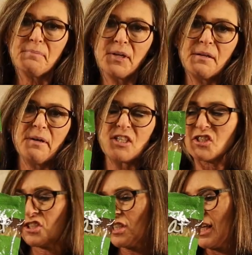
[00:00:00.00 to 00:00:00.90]
pretty
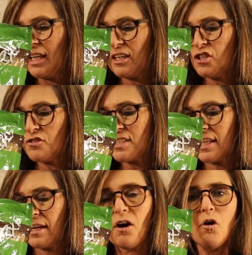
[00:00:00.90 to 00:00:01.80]
much
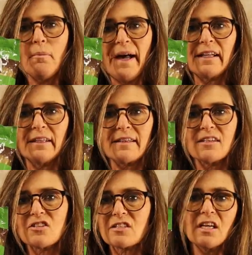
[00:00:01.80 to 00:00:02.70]
using a whole bag like
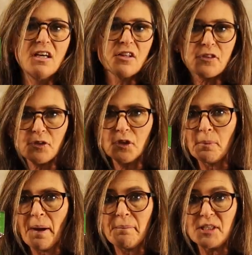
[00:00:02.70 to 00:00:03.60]
this through
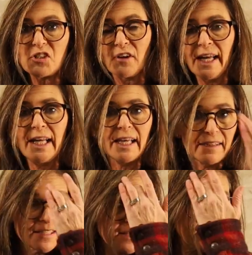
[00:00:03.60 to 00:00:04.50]
your puppy training
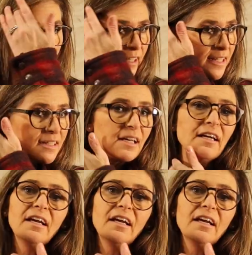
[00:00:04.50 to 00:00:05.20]
in the series,